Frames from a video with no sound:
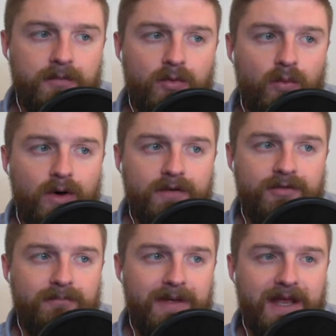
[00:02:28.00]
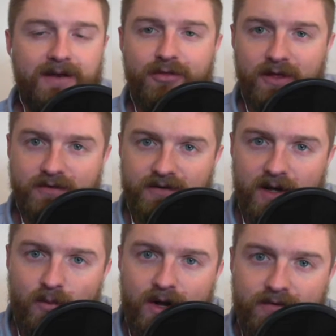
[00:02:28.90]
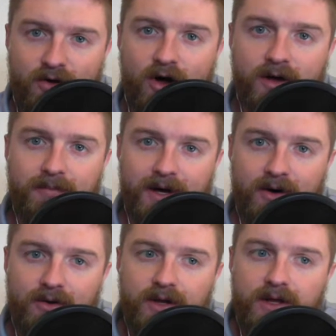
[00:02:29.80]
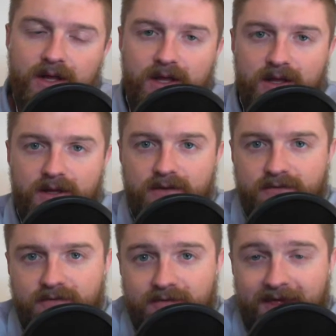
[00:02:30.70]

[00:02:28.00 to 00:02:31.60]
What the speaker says: one of the main things that I want to talk about is,